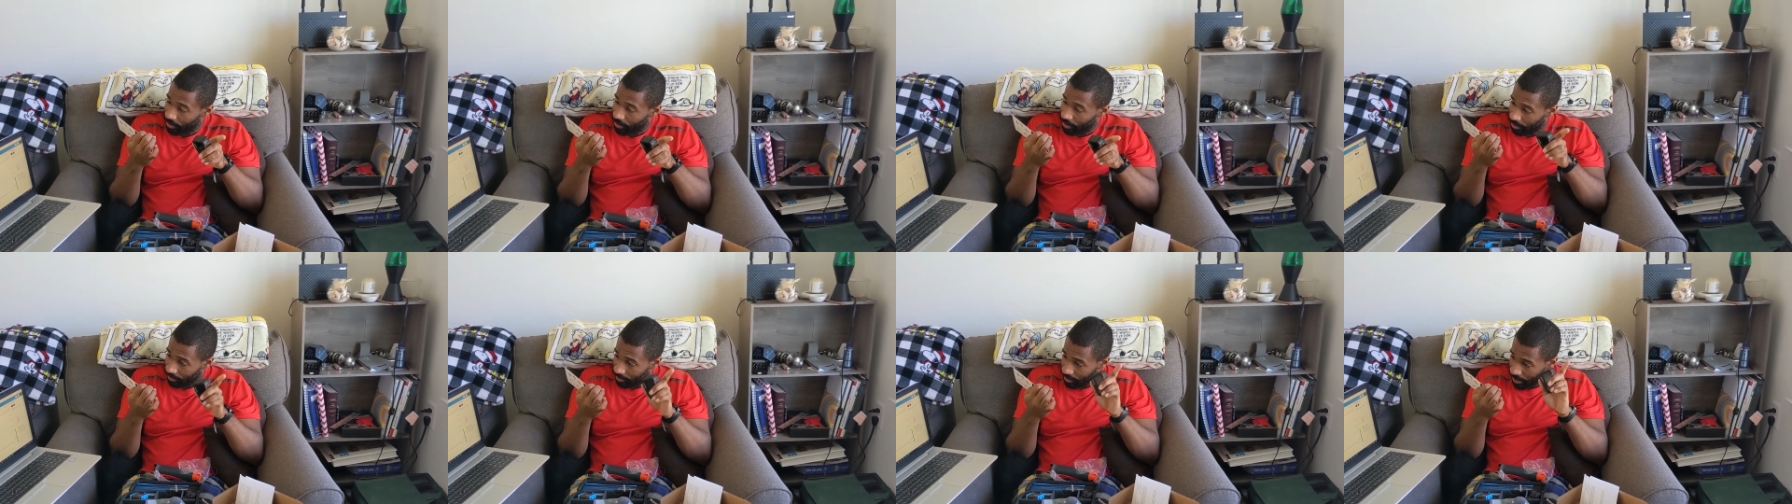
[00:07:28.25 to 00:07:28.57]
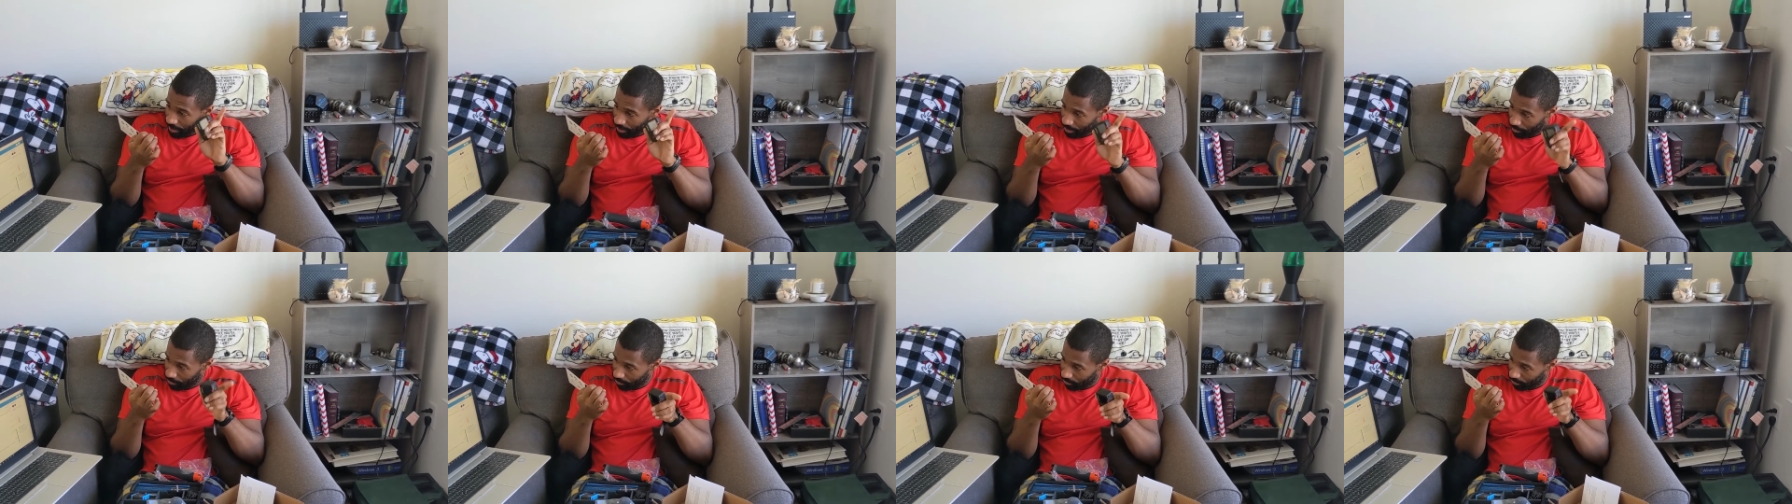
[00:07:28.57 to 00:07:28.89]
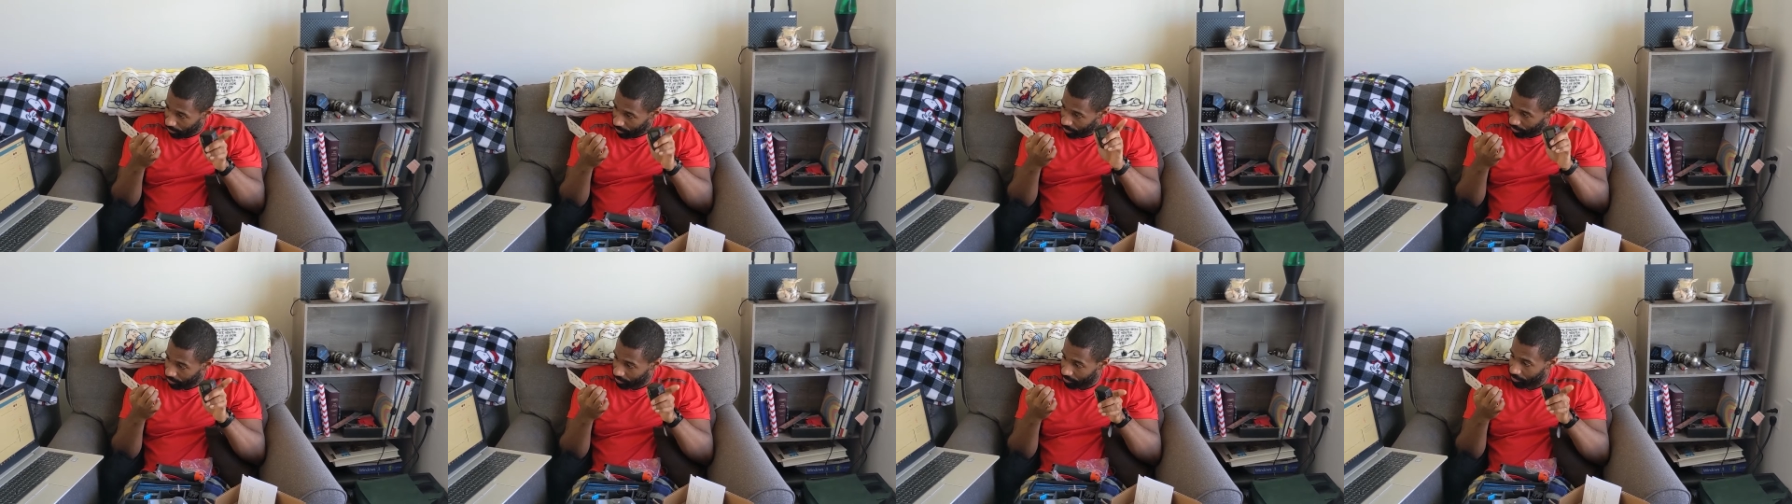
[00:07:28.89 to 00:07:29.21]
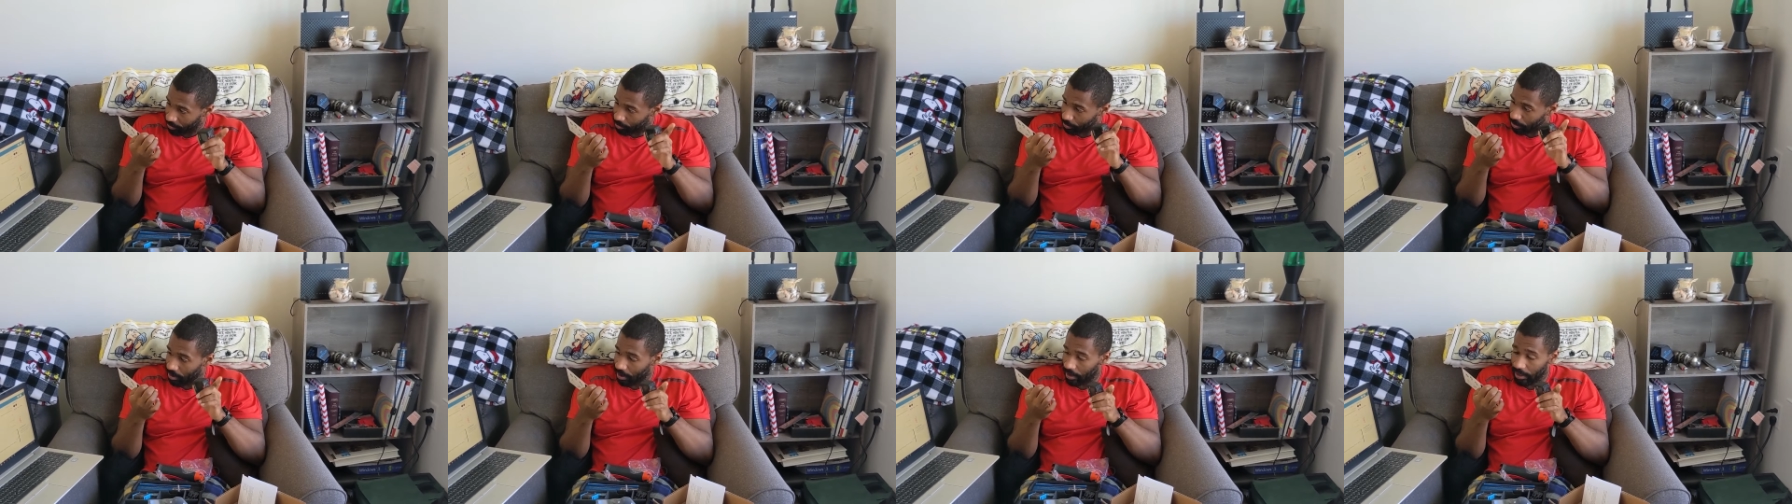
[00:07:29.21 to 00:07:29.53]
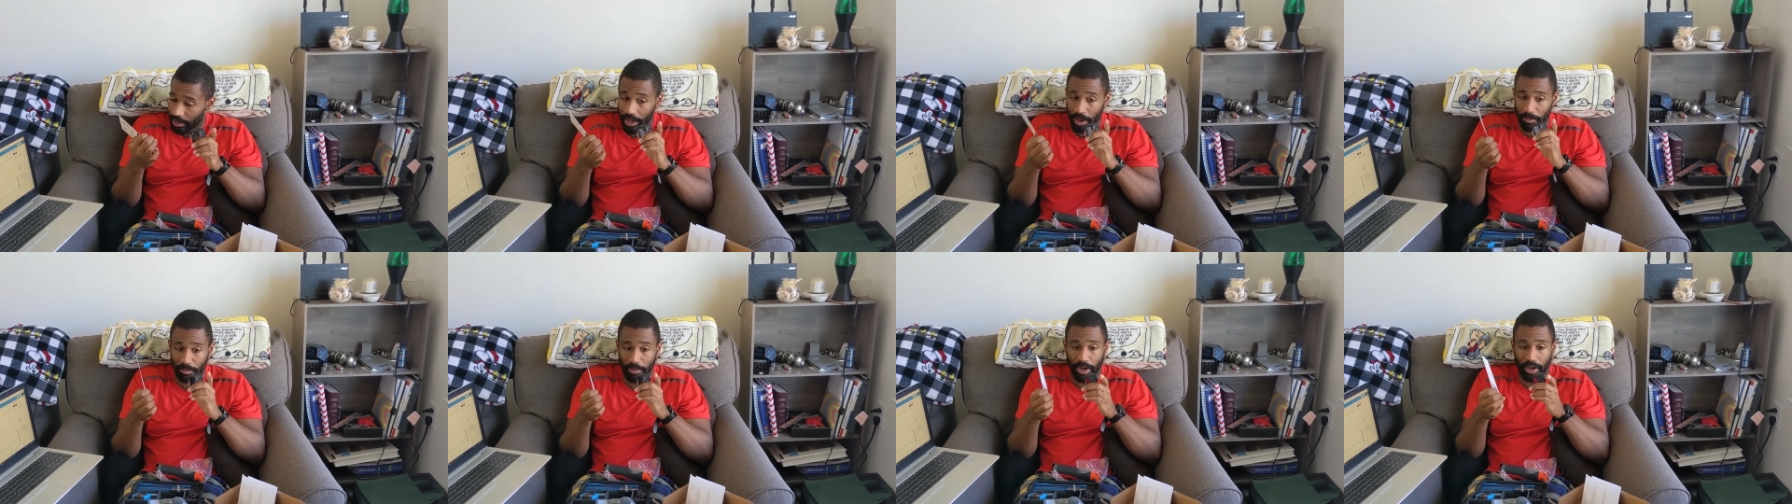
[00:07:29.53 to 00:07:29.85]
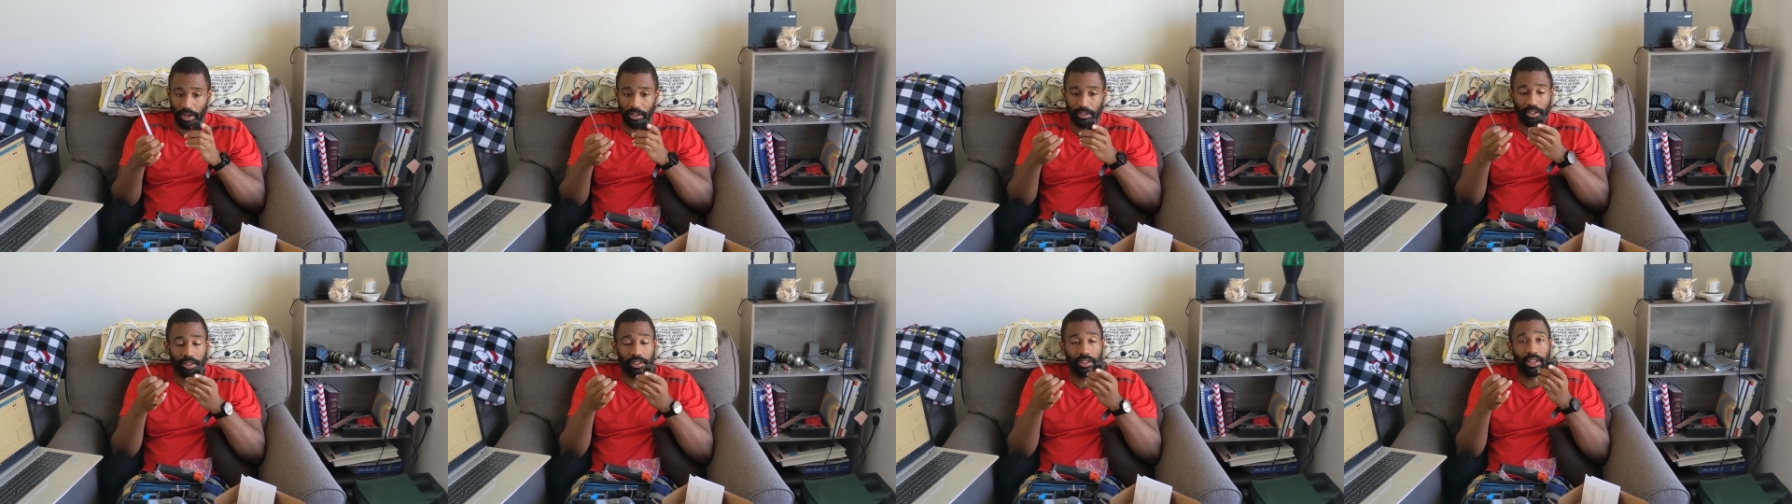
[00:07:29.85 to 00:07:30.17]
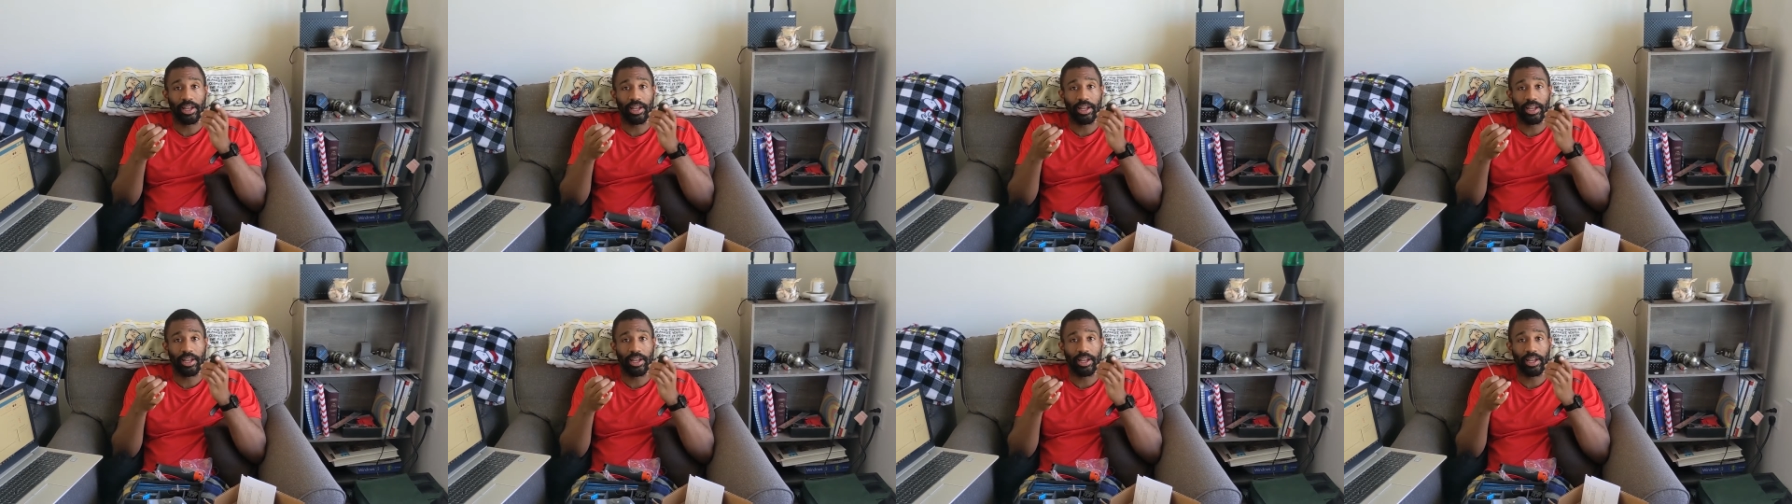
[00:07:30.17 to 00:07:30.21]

Because I can cut this part out and make it look